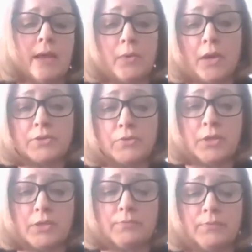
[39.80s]
We also
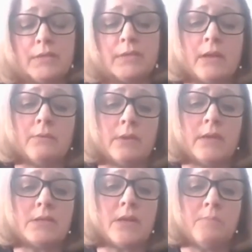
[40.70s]
just recently
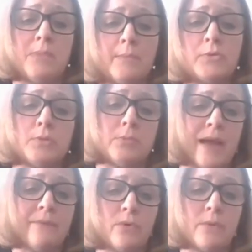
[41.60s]
released a publisher
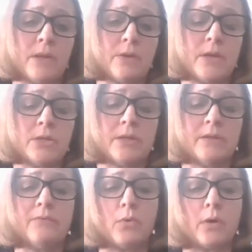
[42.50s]
platform
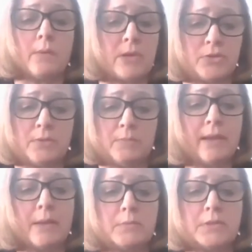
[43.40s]
integration for Pearson
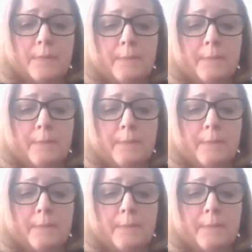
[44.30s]
MyLabs.